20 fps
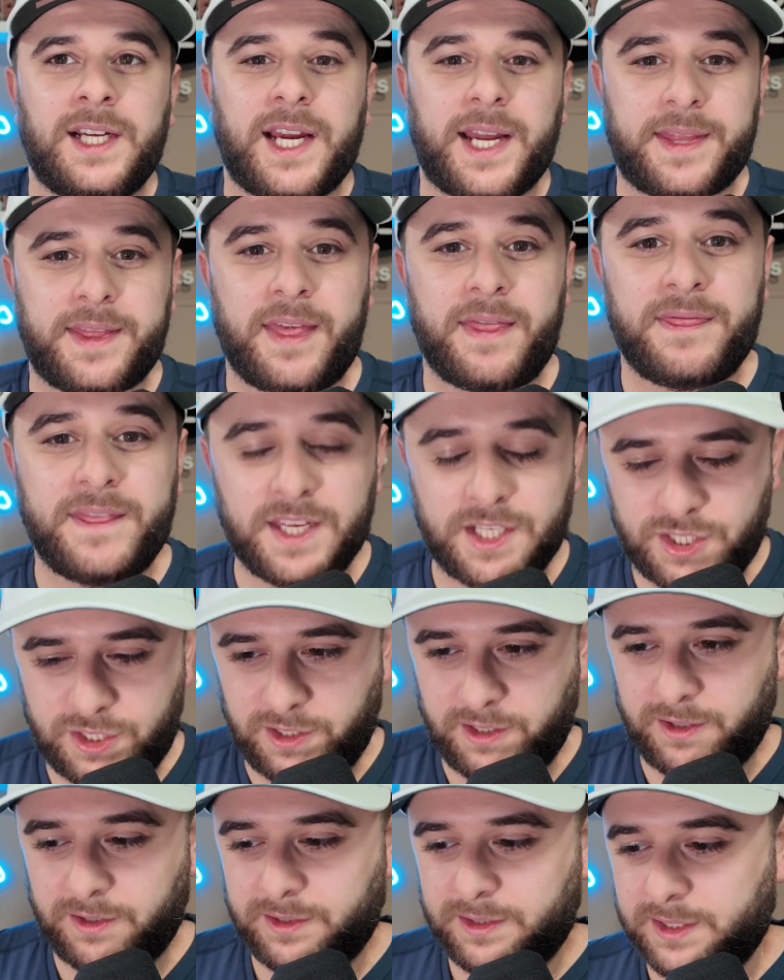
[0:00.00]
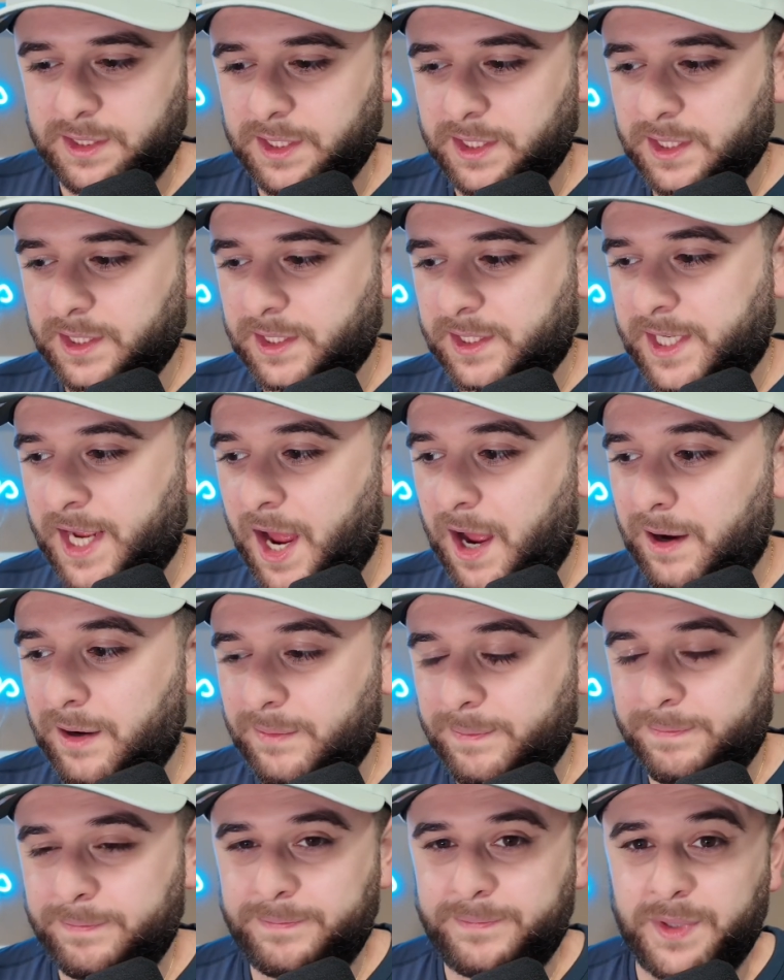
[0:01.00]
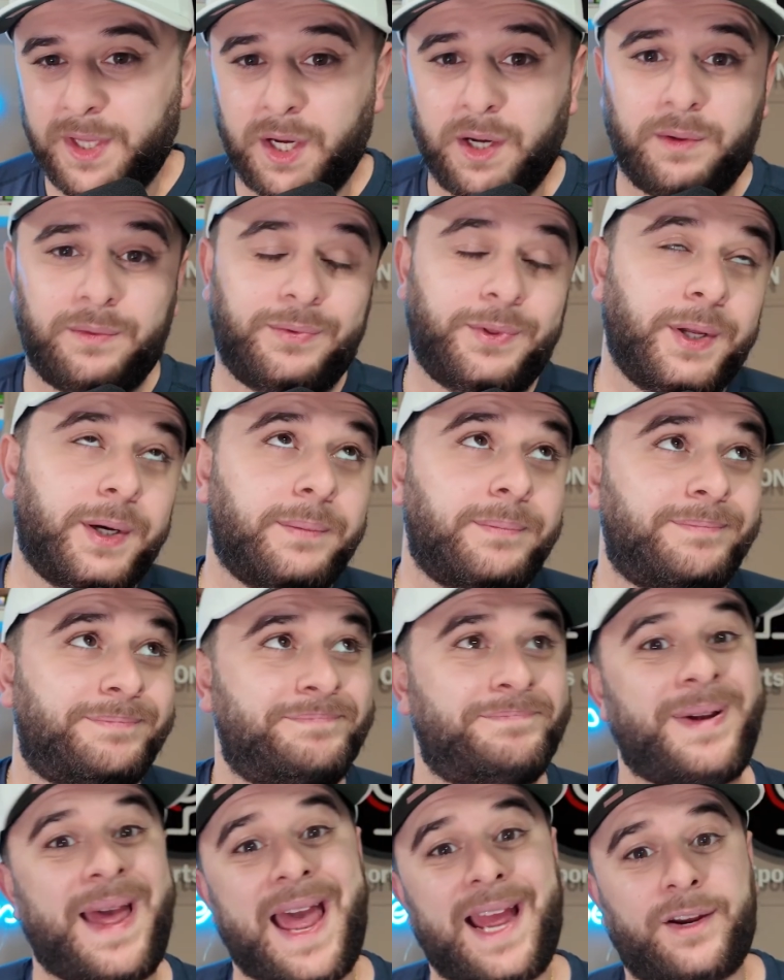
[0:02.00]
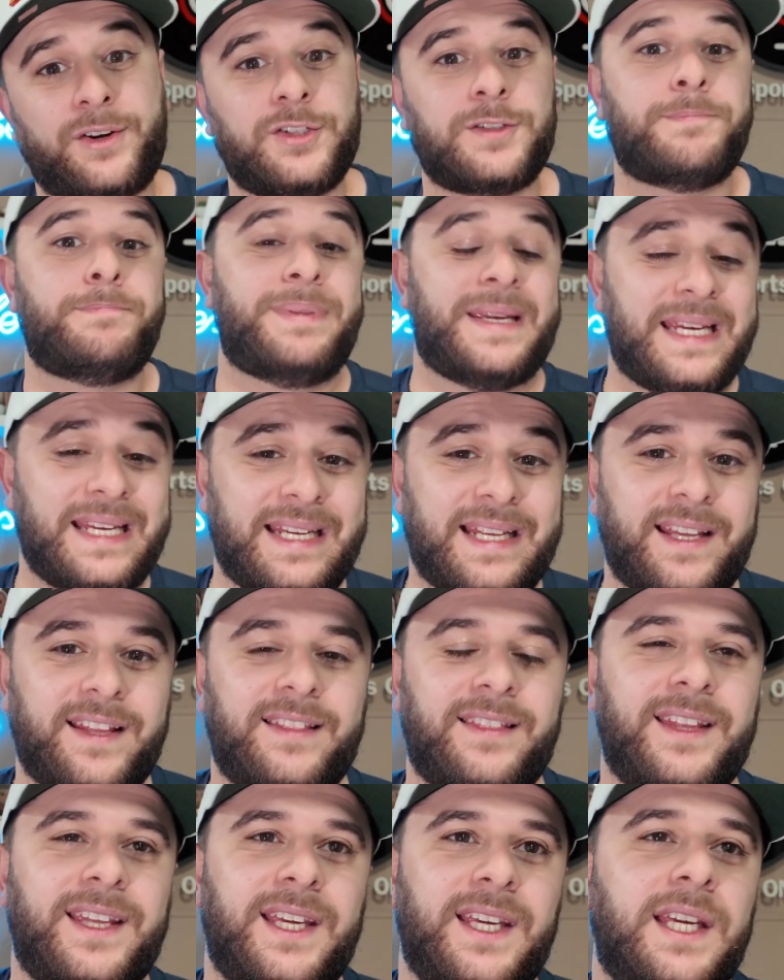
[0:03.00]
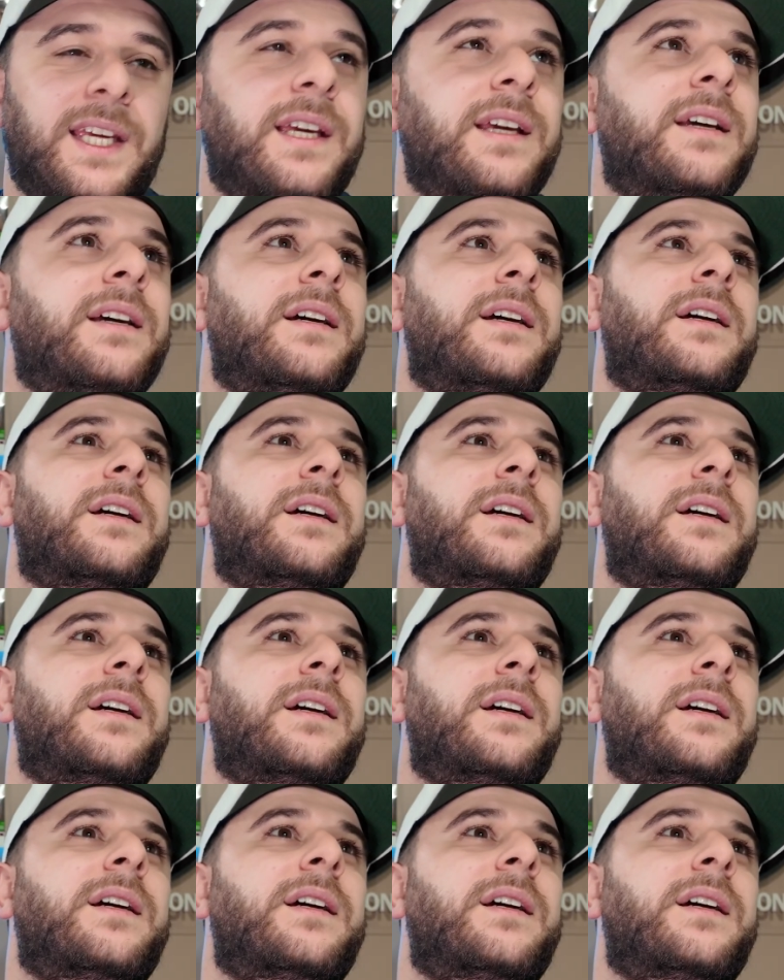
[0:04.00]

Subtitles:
And then this year, the Packers beating the